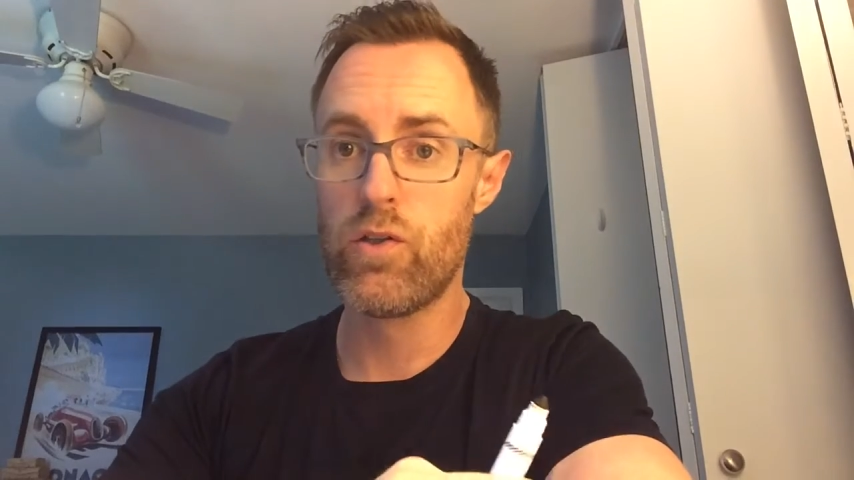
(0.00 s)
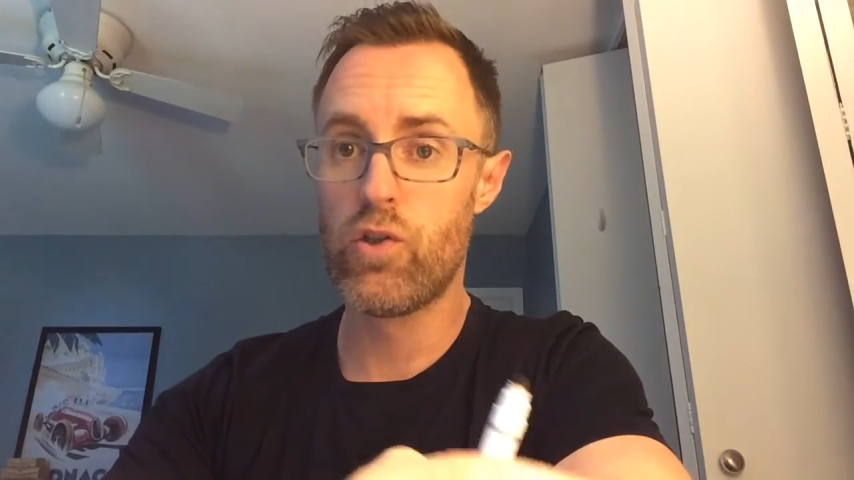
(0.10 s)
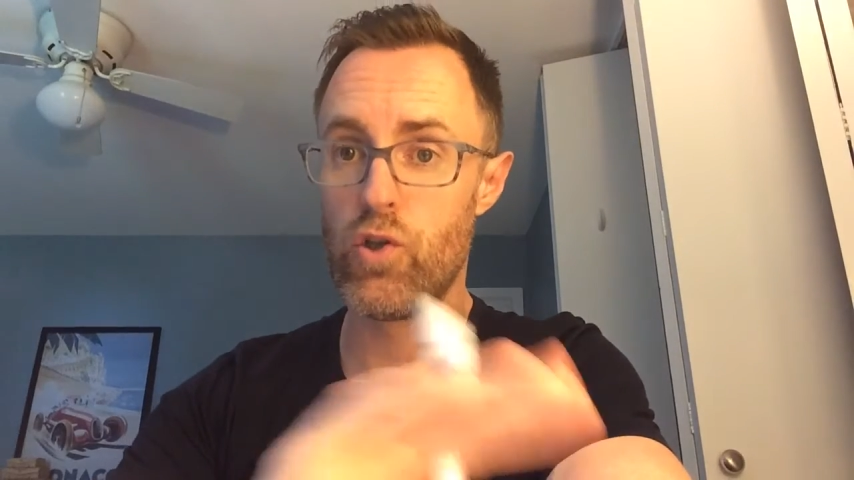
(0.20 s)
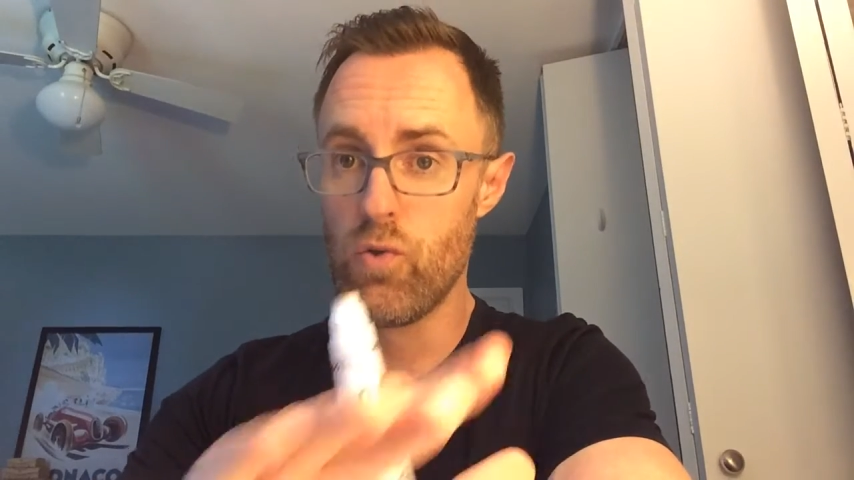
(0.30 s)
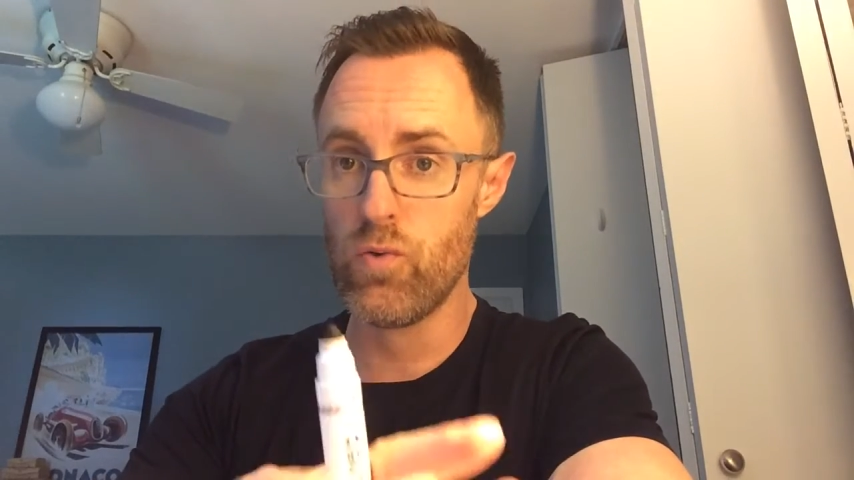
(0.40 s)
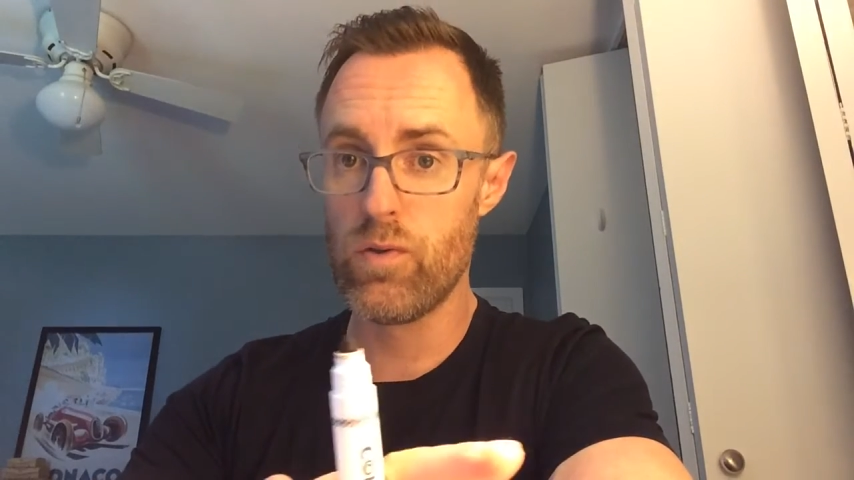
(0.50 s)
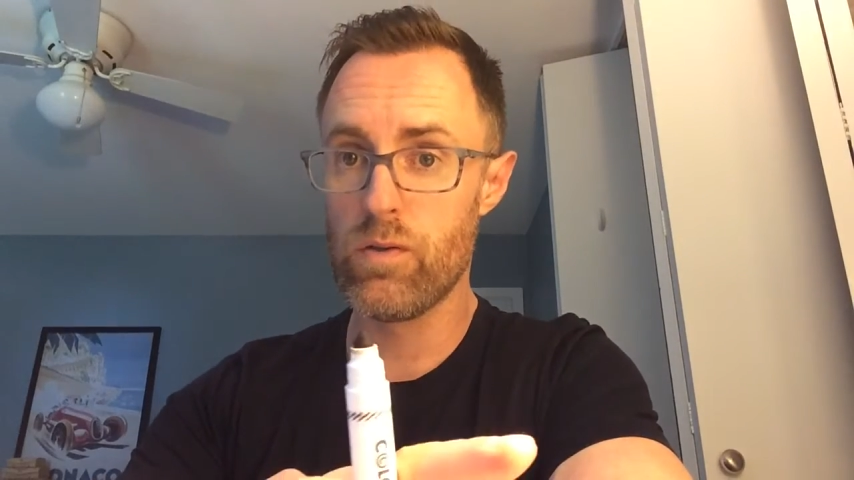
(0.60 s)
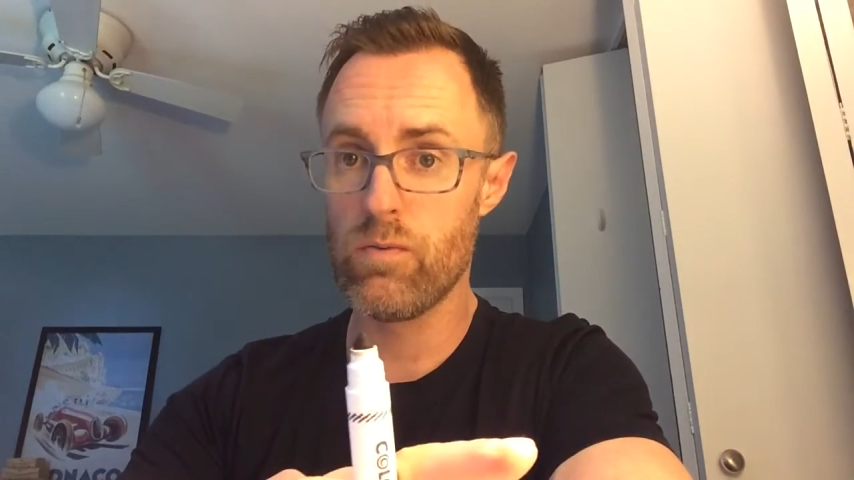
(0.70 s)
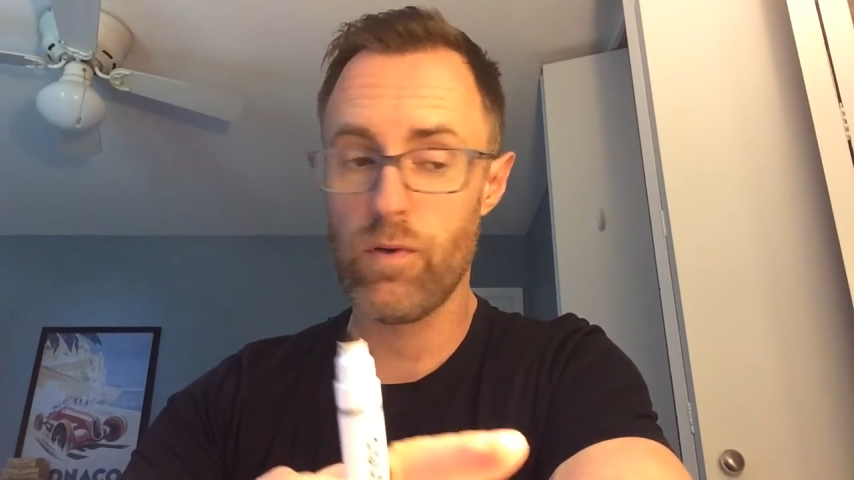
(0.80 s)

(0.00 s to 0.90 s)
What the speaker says: choose